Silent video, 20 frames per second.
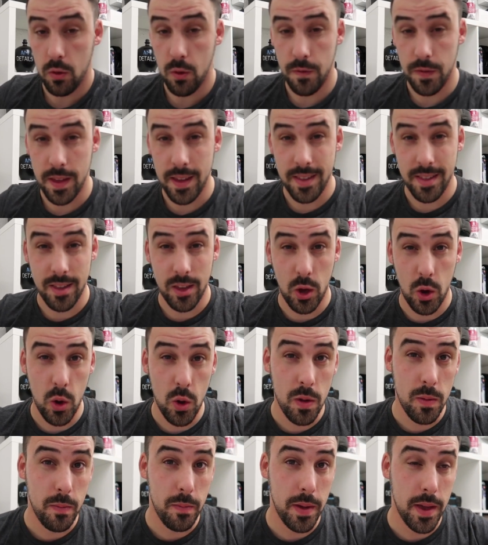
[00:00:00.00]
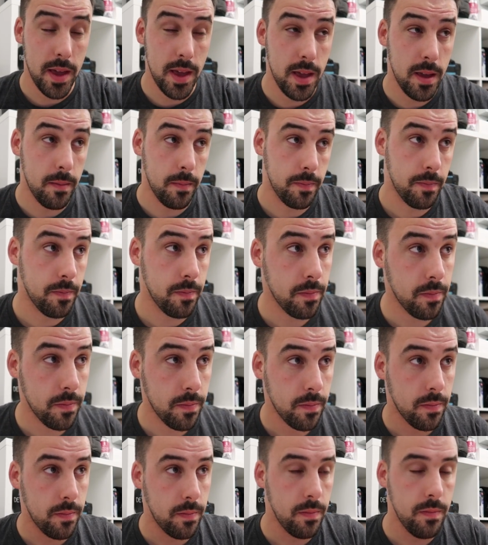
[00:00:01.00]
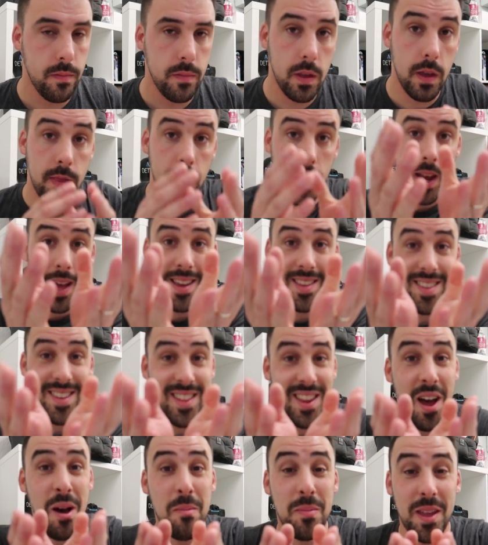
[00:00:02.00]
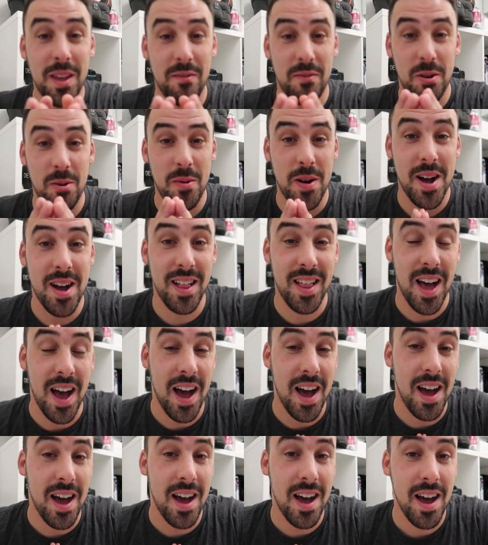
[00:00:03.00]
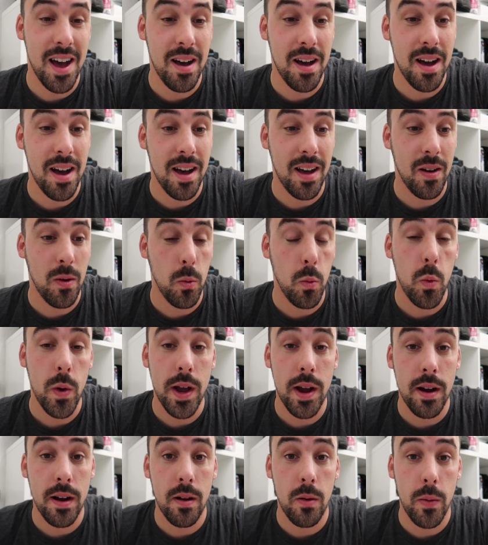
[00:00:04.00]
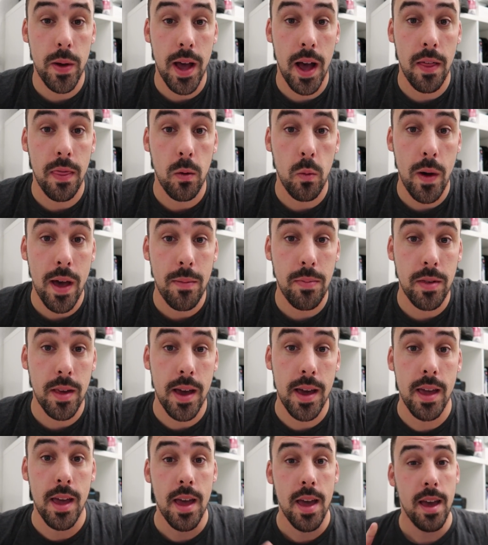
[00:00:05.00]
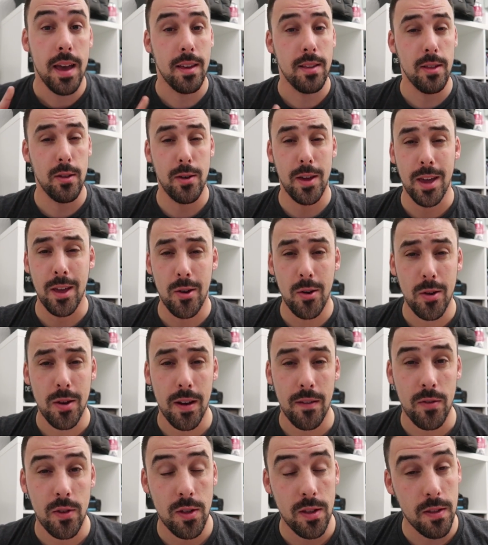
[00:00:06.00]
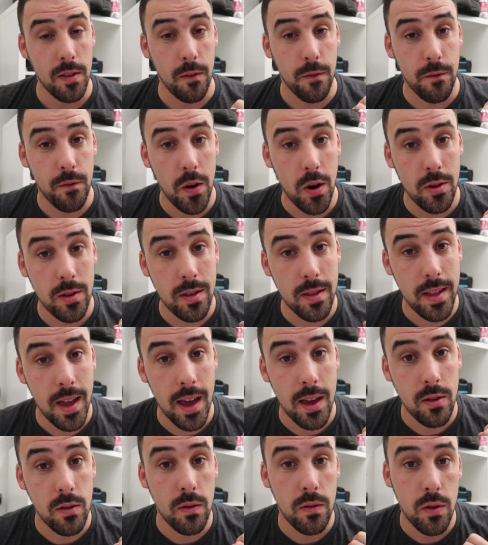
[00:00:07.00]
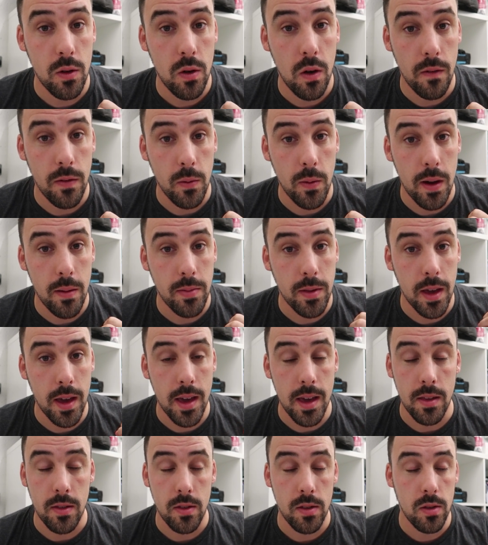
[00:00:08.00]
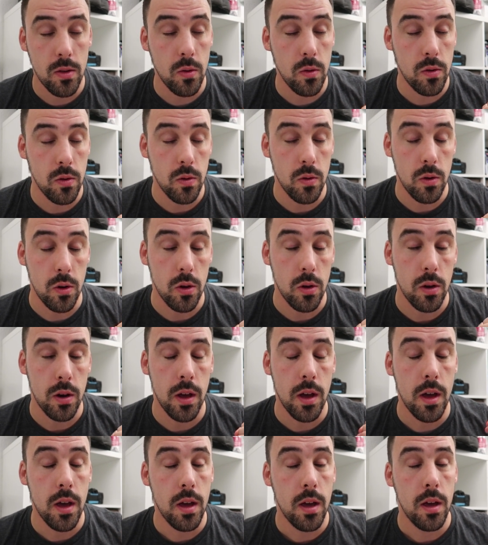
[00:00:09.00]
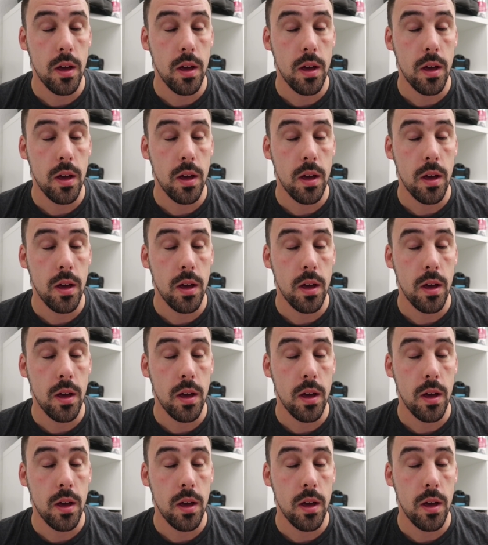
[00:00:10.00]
So this could be the last little update for a while. Uh, where are we at? The website is looking good. I've just done the first test review of the website. It's so, so good.